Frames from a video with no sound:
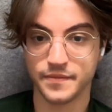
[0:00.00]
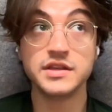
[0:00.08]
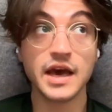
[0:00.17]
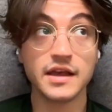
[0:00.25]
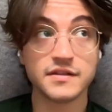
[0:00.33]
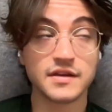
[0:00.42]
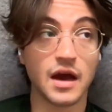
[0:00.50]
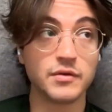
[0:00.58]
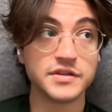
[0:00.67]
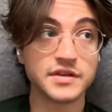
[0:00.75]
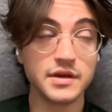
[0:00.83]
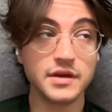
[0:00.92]
Yes,
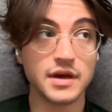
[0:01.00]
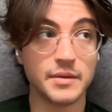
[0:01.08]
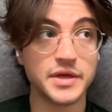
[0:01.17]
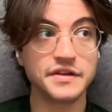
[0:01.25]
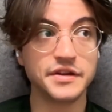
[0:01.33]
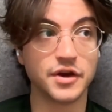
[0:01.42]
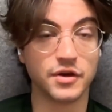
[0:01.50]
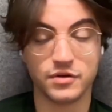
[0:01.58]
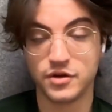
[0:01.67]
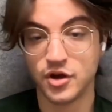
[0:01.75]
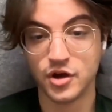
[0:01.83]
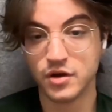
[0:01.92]
I would say yes and no.